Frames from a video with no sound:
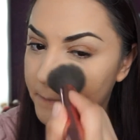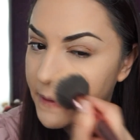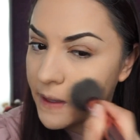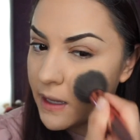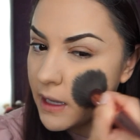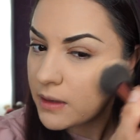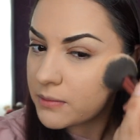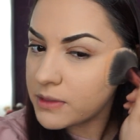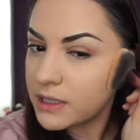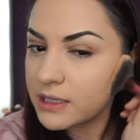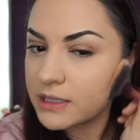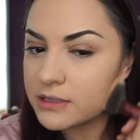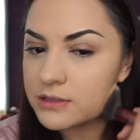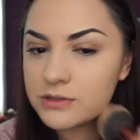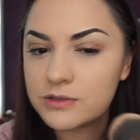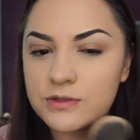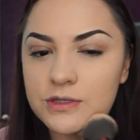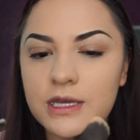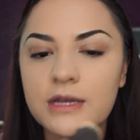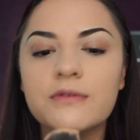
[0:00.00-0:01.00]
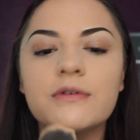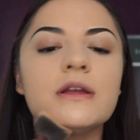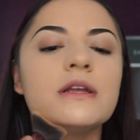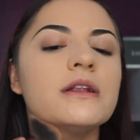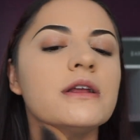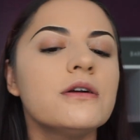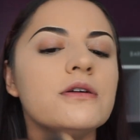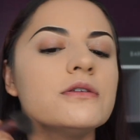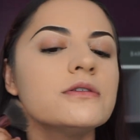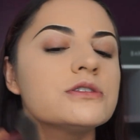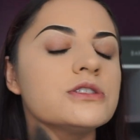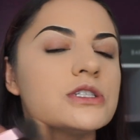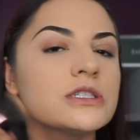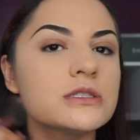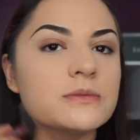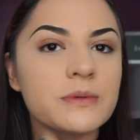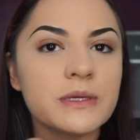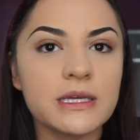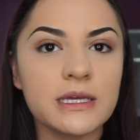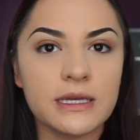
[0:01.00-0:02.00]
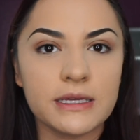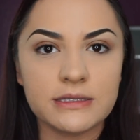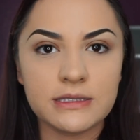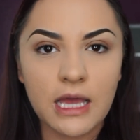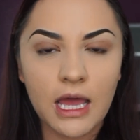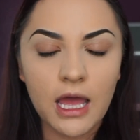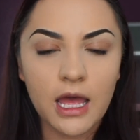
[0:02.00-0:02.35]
I'm not gonna do that right now just because